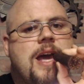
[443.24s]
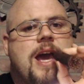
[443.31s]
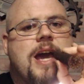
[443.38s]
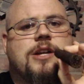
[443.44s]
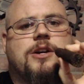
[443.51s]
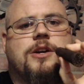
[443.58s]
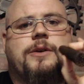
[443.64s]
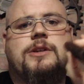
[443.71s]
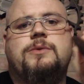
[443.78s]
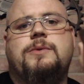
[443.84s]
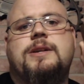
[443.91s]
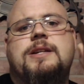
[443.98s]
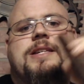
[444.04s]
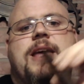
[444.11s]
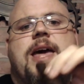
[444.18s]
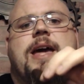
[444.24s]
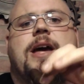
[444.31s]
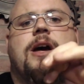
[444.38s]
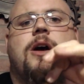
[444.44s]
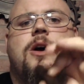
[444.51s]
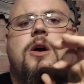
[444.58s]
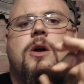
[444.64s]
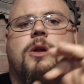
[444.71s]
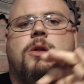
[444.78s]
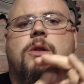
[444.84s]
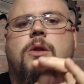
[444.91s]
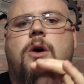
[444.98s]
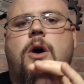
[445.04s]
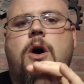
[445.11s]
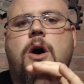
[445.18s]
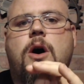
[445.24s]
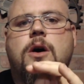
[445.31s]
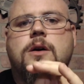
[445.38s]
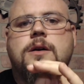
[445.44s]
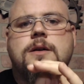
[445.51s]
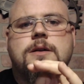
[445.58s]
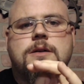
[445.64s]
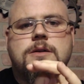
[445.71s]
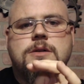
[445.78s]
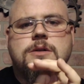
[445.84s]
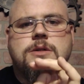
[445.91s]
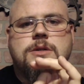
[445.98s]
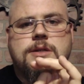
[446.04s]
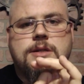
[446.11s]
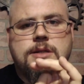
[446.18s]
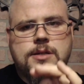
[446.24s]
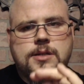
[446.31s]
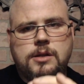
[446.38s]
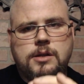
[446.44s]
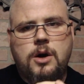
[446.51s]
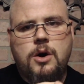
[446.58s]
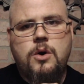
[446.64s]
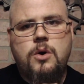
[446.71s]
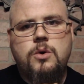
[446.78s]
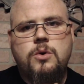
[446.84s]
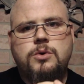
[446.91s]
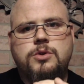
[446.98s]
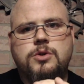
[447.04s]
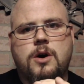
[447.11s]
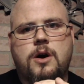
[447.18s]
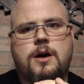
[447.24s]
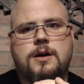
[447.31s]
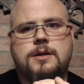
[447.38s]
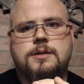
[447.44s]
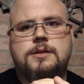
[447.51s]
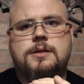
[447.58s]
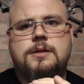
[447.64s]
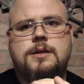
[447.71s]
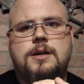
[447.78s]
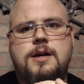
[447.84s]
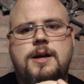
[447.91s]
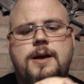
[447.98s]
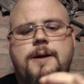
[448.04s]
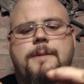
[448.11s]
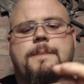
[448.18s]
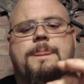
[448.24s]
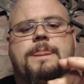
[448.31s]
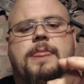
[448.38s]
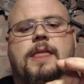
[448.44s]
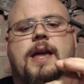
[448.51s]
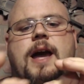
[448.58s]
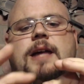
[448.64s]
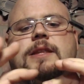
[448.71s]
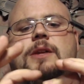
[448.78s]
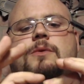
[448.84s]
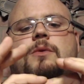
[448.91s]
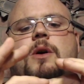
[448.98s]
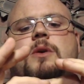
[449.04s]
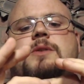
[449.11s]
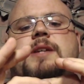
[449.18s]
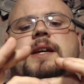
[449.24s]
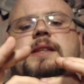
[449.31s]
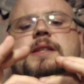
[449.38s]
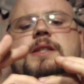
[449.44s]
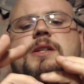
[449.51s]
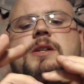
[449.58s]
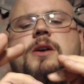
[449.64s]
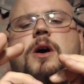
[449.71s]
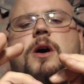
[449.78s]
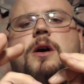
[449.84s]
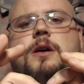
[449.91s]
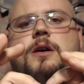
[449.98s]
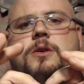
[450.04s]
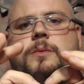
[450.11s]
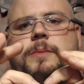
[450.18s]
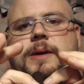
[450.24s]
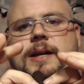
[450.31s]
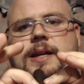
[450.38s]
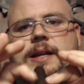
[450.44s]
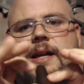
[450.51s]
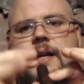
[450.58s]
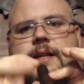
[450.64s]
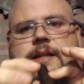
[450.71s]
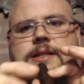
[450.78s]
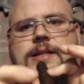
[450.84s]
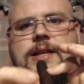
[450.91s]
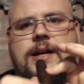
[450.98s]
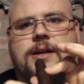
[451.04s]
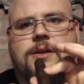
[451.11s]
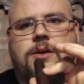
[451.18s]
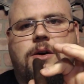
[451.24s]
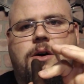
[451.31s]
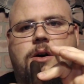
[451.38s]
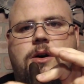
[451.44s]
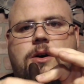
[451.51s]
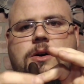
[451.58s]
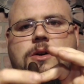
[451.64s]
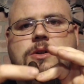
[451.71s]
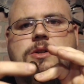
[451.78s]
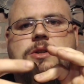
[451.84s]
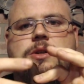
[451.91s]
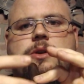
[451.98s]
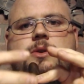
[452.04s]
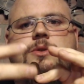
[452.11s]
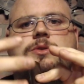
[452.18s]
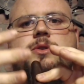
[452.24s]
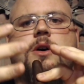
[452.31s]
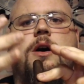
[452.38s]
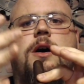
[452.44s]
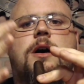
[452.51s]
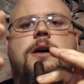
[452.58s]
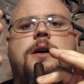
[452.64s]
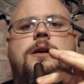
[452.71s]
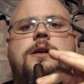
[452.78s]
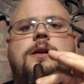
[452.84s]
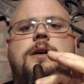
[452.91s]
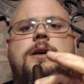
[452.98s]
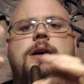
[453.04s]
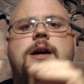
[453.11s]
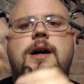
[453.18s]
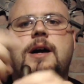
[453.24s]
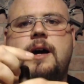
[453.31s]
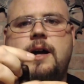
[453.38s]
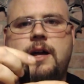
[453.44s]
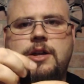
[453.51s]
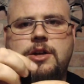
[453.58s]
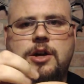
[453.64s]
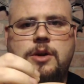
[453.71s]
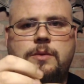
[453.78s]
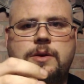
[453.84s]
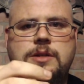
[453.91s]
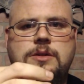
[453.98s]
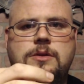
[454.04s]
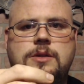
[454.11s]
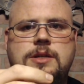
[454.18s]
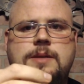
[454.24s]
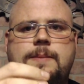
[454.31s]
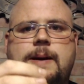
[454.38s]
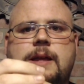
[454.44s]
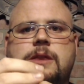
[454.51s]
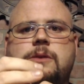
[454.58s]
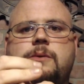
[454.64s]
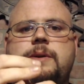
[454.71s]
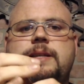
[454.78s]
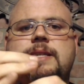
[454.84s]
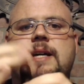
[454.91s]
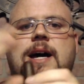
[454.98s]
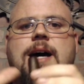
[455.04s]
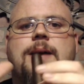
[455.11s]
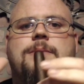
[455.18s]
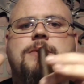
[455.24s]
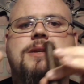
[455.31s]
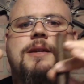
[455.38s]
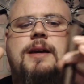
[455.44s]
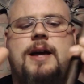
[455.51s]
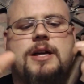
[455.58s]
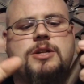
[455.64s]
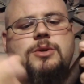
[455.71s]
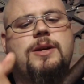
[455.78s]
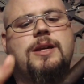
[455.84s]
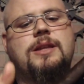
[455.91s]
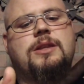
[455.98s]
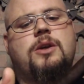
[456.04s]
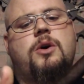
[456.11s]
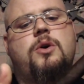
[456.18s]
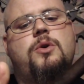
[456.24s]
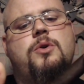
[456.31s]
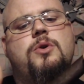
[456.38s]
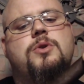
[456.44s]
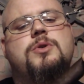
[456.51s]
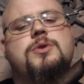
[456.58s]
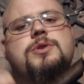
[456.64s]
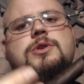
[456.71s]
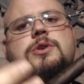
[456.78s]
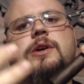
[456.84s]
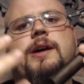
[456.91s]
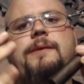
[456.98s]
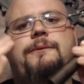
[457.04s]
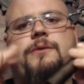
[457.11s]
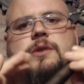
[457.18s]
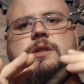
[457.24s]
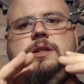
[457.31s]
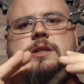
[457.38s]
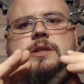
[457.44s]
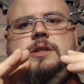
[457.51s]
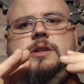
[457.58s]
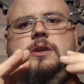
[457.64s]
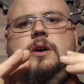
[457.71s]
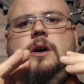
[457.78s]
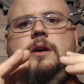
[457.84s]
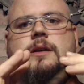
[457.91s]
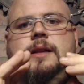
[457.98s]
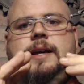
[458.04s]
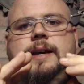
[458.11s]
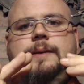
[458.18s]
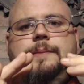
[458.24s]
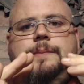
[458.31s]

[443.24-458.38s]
And you're going to want to take long, slow draws. And then rotate the cigar a little bit. And then take a long, slow draw. And you're going to want to do this about 3 times as you get the whole circumference of the cigar lit.